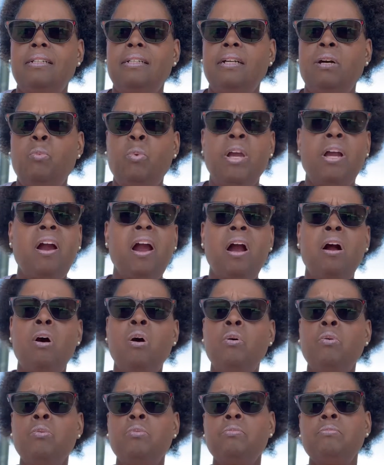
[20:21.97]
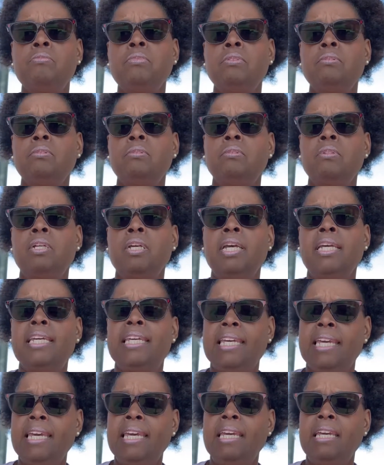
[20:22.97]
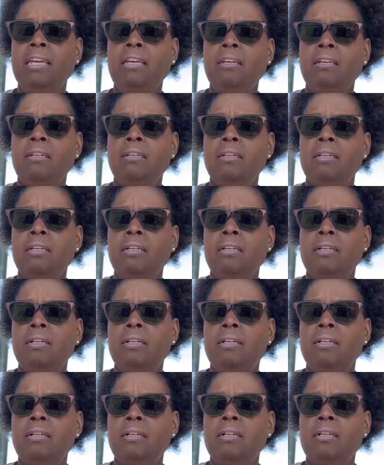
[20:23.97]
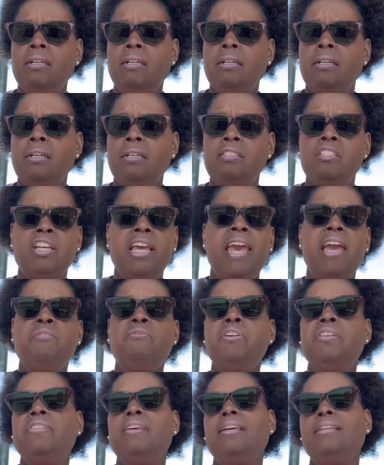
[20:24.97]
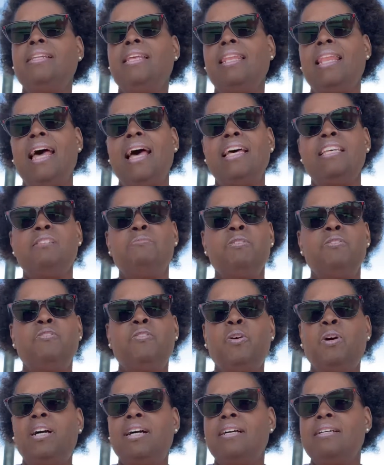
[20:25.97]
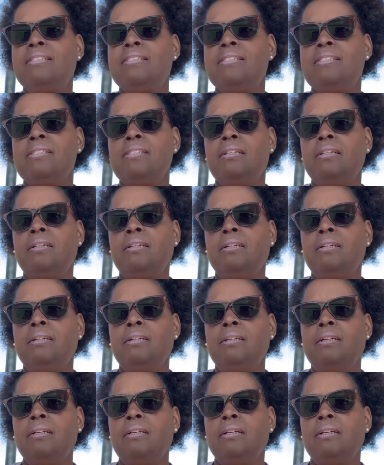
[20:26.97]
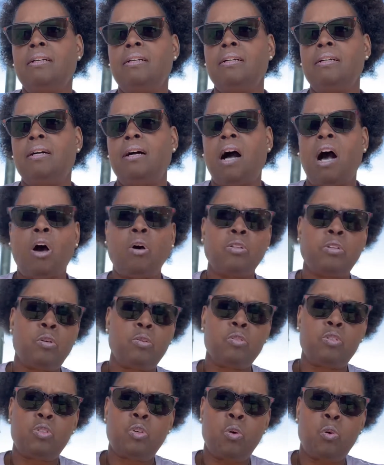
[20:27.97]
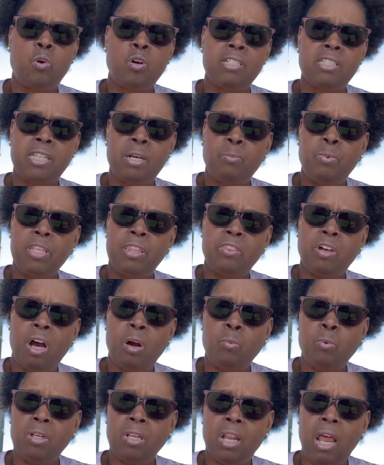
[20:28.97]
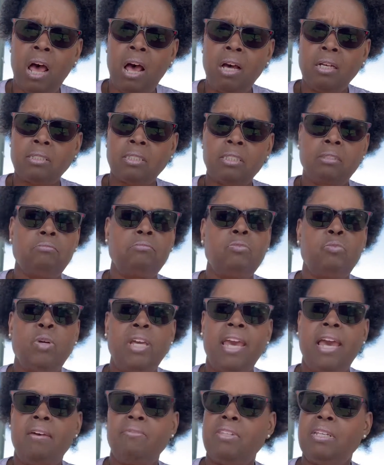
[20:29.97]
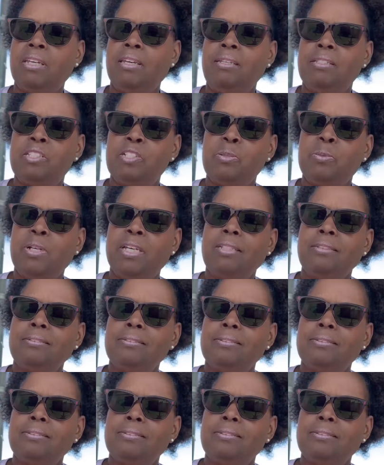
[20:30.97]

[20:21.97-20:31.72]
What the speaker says: We're our own key to everything that lies before us. All those doors that we thought were locked, we have the key to it.